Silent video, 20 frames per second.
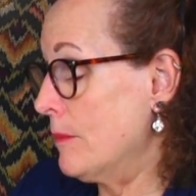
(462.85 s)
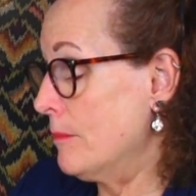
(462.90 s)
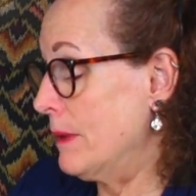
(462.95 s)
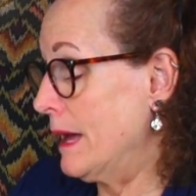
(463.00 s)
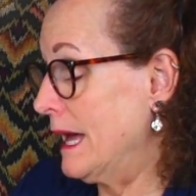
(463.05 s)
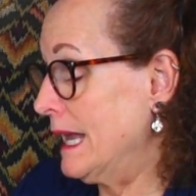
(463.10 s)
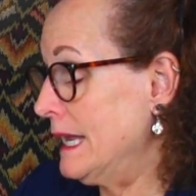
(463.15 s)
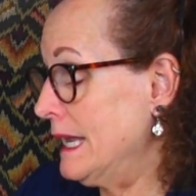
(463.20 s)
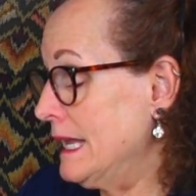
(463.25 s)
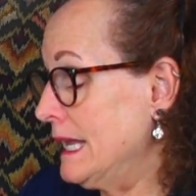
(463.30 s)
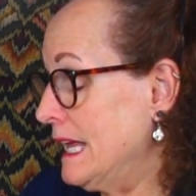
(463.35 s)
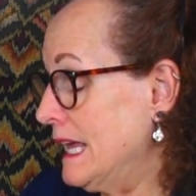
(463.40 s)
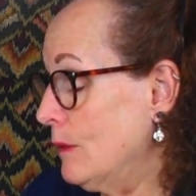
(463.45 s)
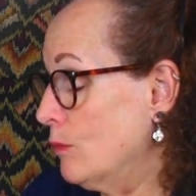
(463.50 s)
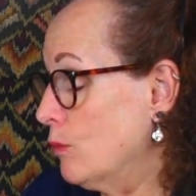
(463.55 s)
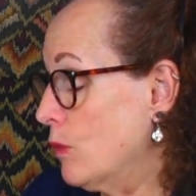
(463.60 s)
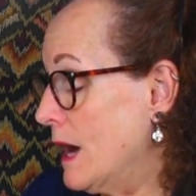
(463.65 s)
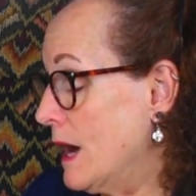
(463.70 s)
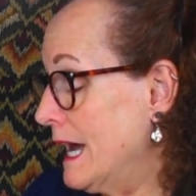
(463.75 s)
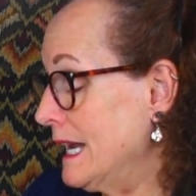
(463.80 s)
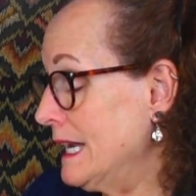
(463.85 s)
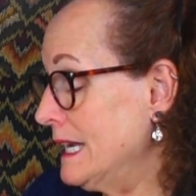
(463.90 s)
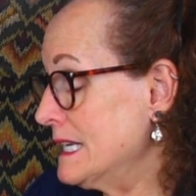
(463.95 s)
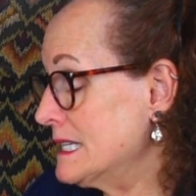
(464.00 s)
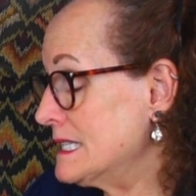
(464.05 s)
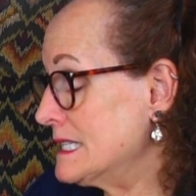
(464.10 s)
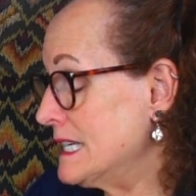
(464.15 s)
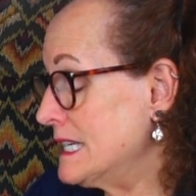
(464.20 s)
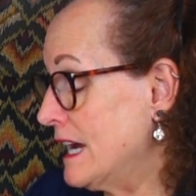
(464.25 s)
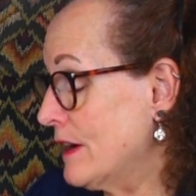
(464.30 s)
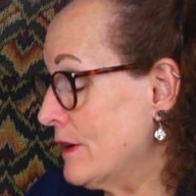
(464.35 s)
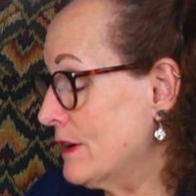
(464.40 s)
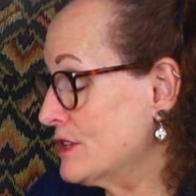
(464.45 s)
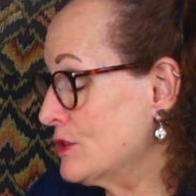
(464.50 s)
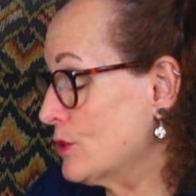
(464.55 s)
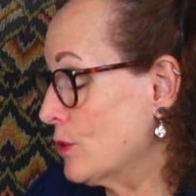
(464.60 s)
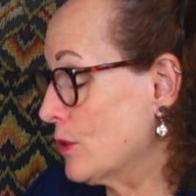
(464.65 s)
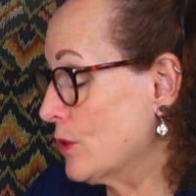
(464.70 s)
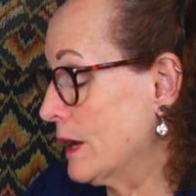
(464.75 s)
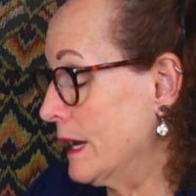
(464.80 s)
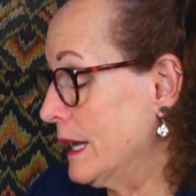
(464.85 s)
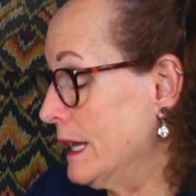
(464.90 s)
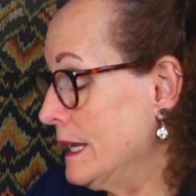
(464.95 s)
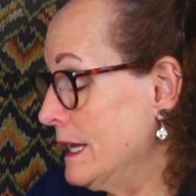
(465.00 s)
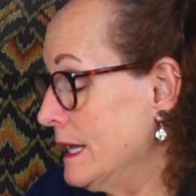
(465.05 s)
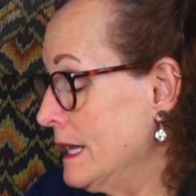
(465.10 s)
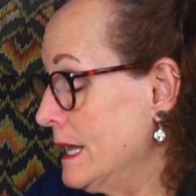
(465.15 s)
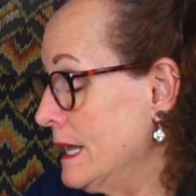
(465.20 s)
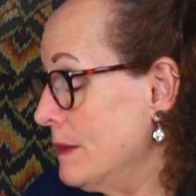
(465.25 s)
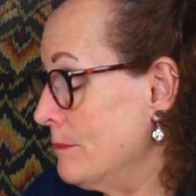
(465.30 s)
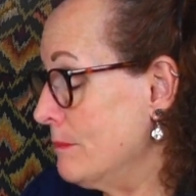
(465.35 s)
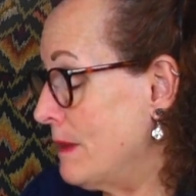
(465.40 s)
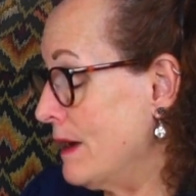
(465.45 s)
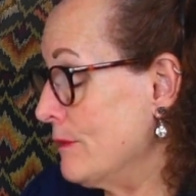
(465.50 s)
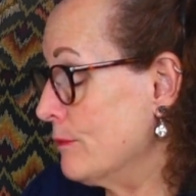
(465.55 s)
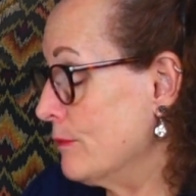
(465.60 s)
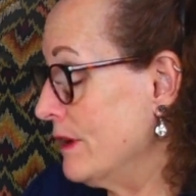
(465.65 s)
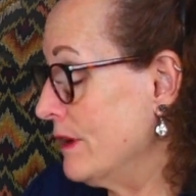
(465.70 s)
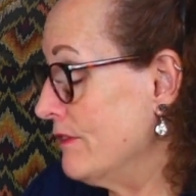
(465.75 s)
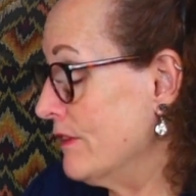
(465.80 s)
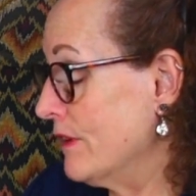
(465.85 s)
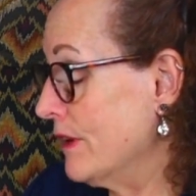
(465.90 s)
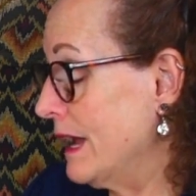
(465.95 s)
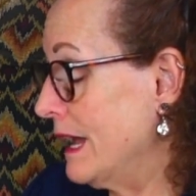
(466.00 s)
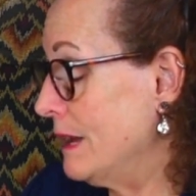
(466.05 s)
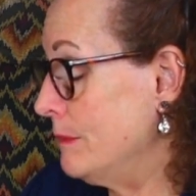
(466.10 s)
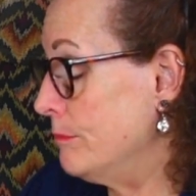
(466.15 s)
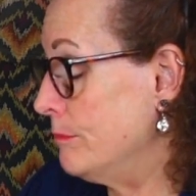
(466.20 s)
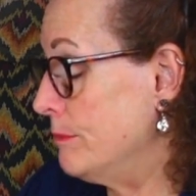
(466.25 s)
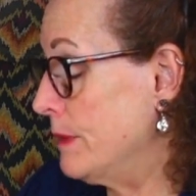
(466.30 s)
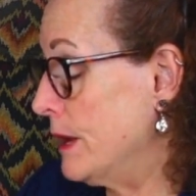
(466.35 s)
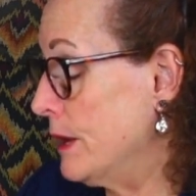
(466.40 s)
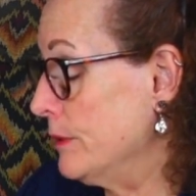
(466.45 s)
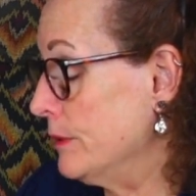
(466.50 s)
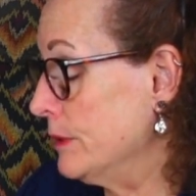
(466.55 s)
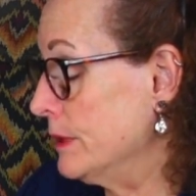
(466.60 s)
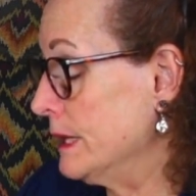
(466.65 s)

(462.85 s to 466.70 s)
But he widened his territory. By river and boat,